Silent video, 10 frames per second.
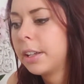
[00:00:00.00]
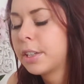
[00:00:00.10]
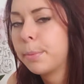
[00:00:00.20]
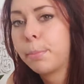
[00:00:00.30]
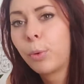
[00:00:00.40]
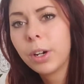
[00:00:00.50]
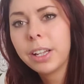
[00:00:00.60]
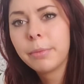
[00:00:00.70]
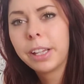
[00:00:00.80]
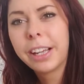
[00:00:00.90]

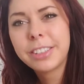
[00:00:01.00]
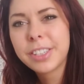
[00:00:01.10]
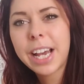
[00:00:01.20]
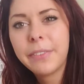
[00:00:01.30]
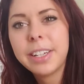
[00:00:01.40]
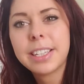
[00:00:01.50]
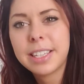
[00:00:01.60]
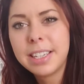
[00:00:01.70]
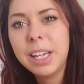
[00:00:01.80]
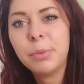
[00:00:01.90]
supporting, like just having a
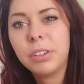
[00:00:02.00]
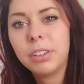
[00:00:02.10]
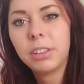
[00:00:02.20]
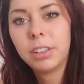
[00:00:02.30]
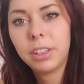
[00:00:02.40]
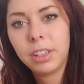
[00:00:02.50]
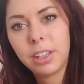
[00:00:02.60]
stable